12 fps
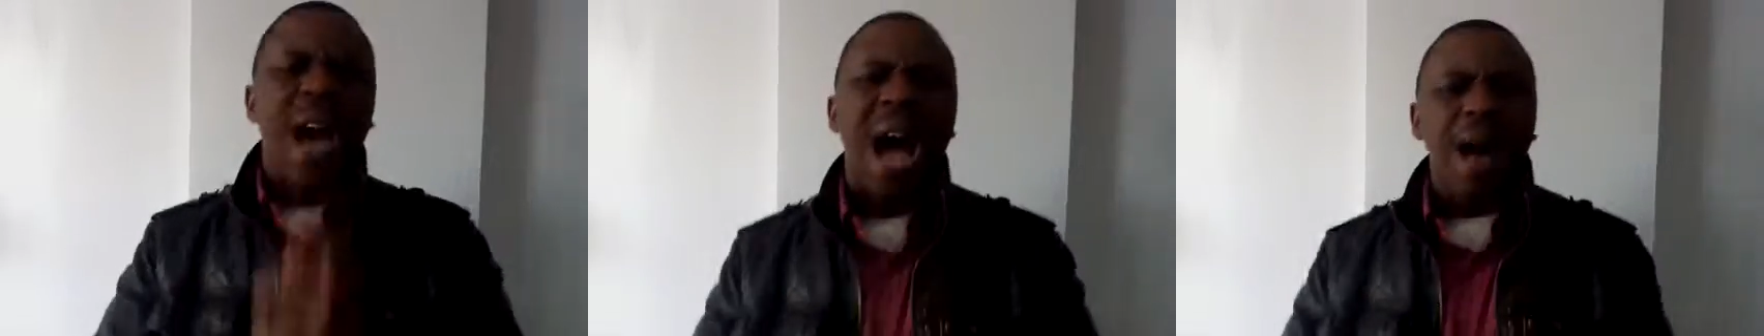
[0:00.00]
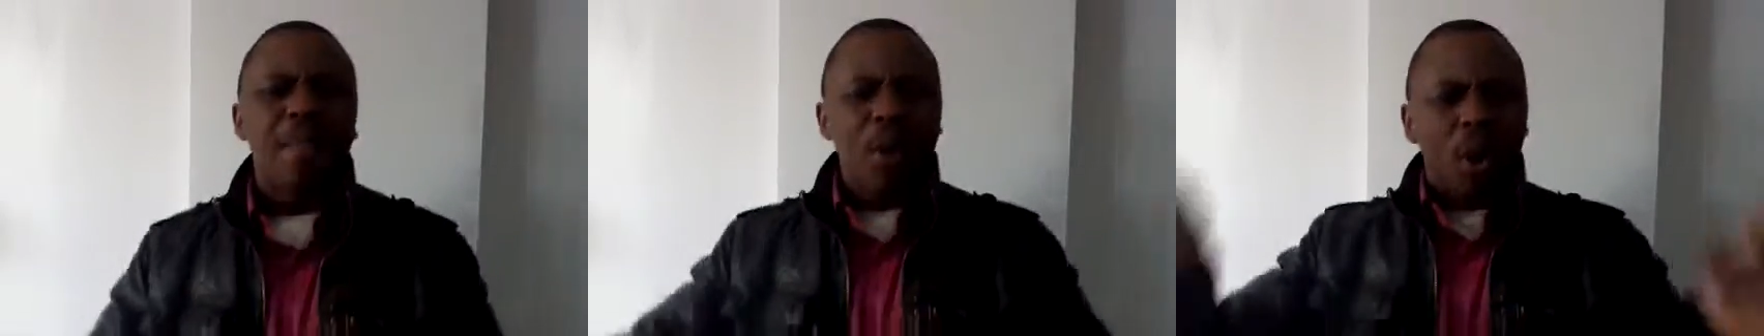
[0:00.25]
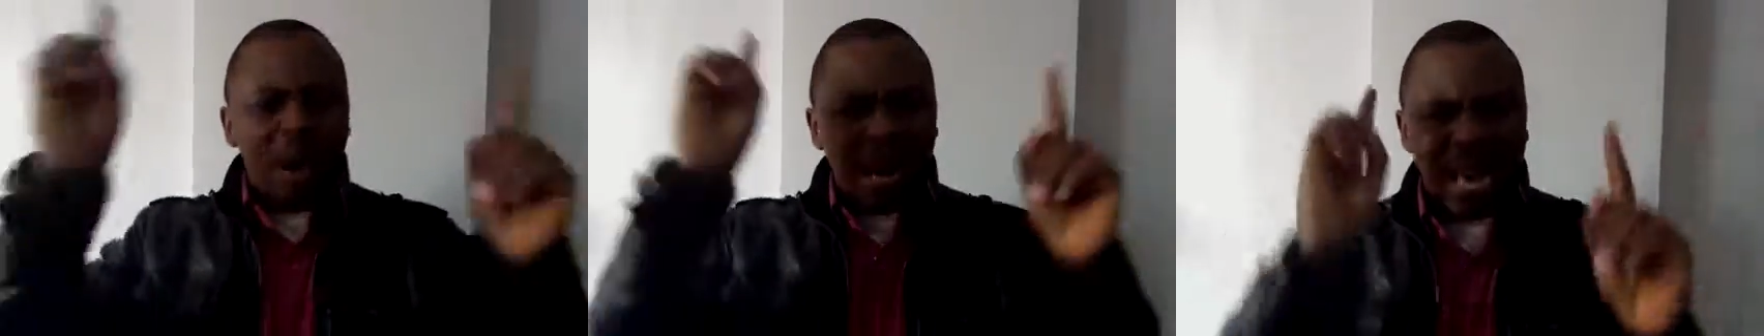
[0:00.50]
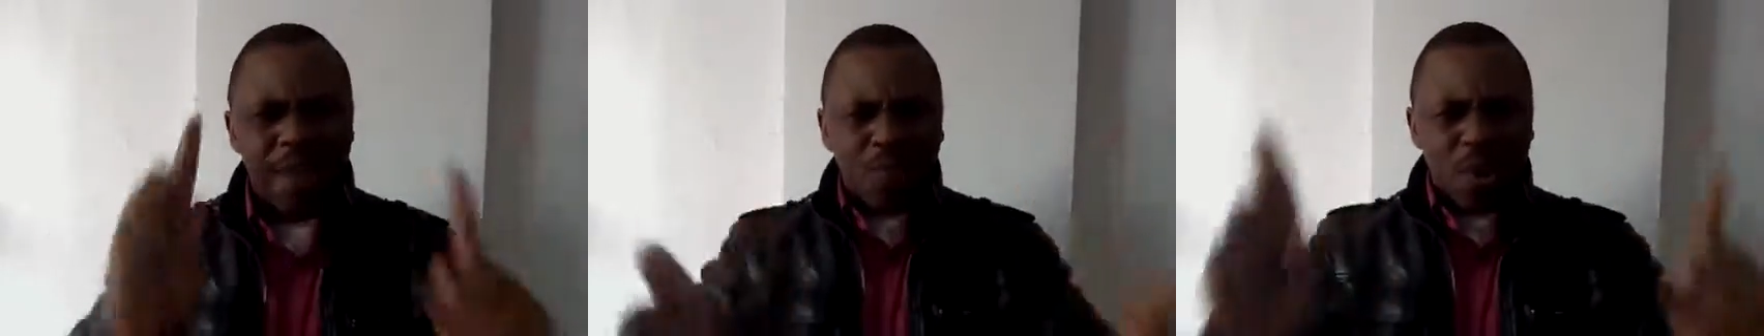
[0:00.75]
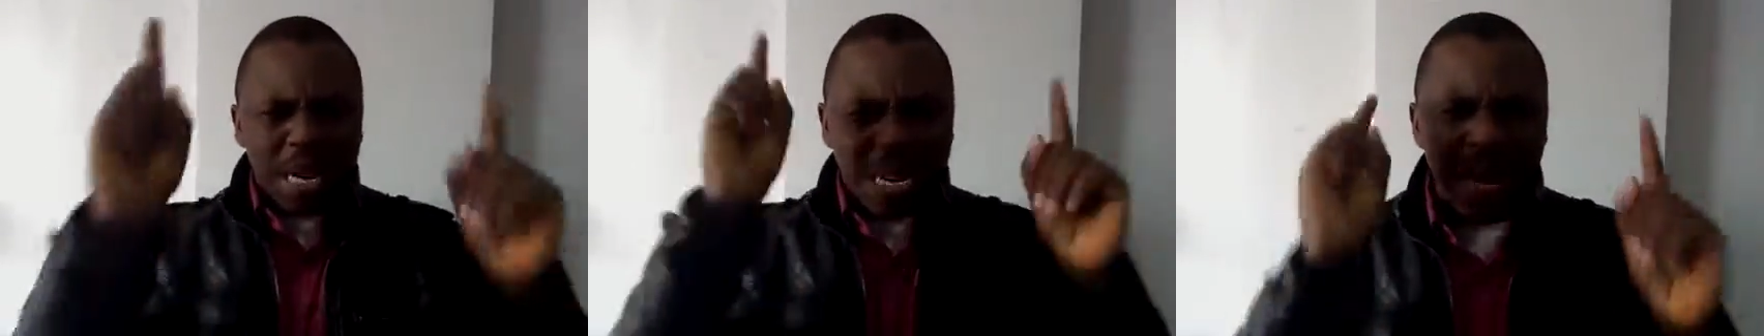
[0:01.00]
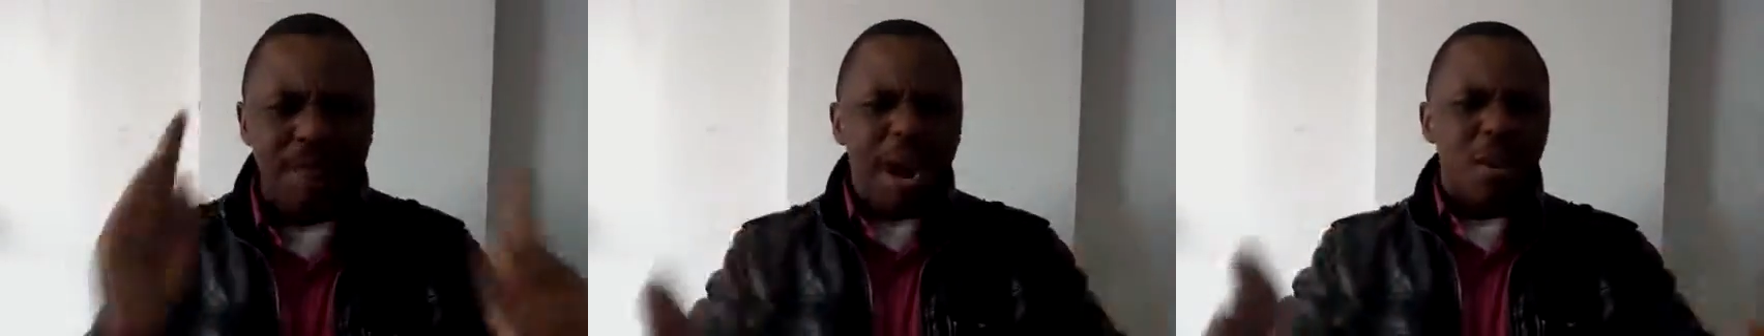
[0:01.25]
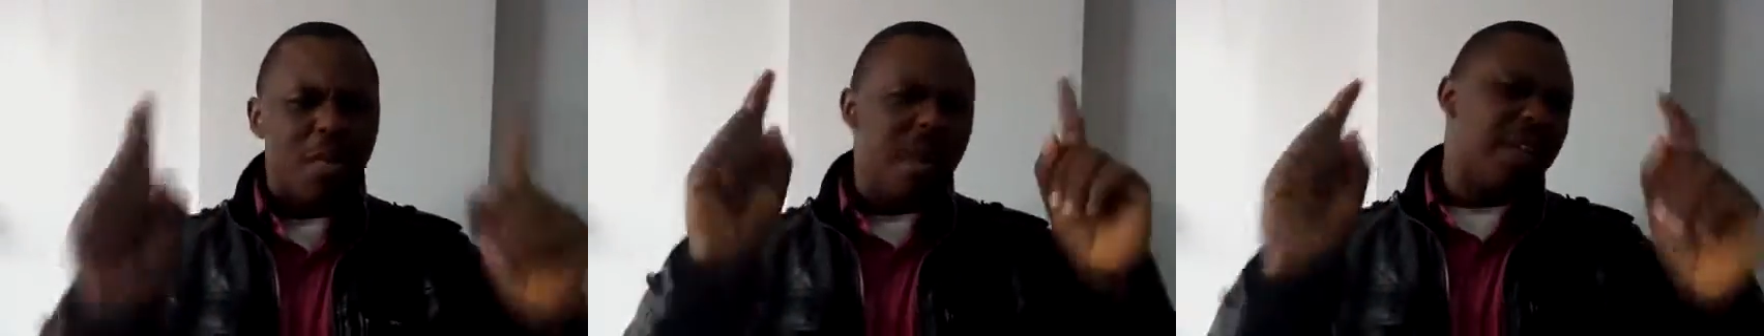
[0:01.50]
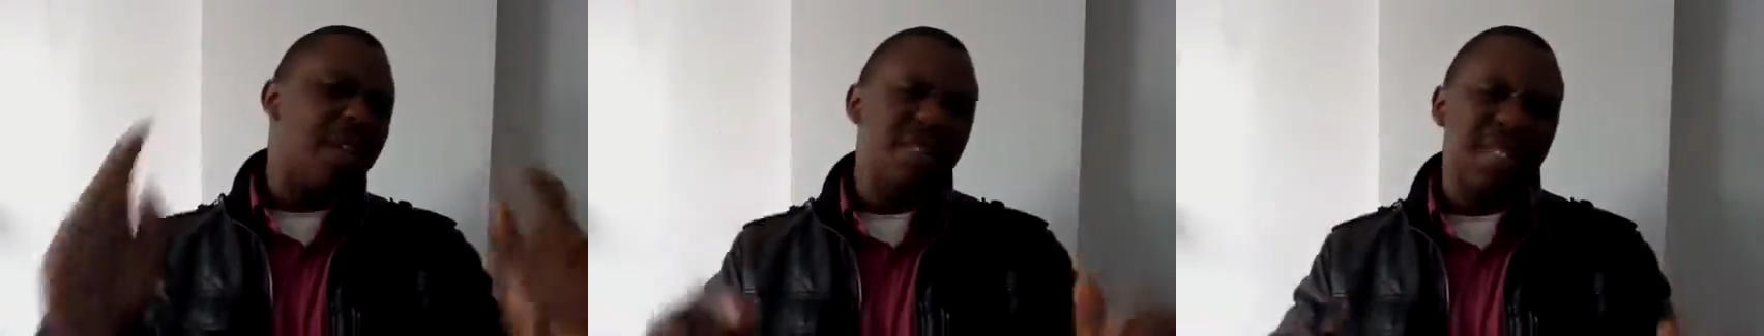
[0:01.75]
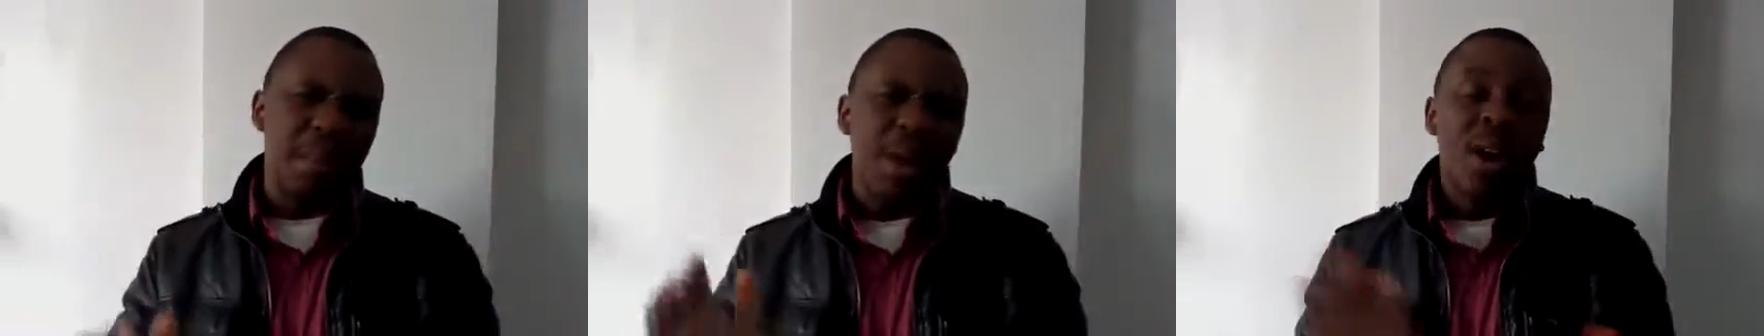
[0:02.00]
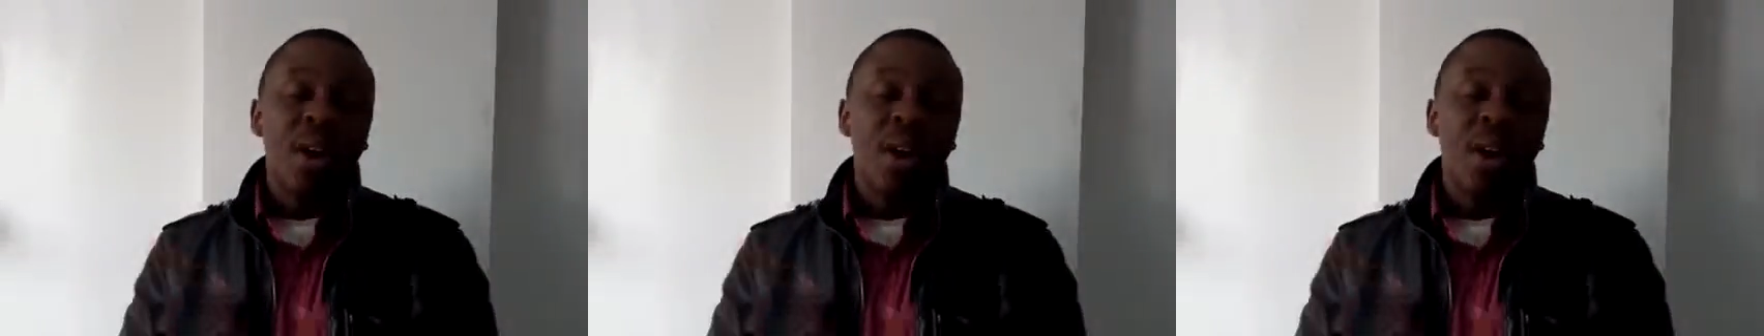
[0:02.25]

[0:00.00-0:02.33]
and your life will never remain the same.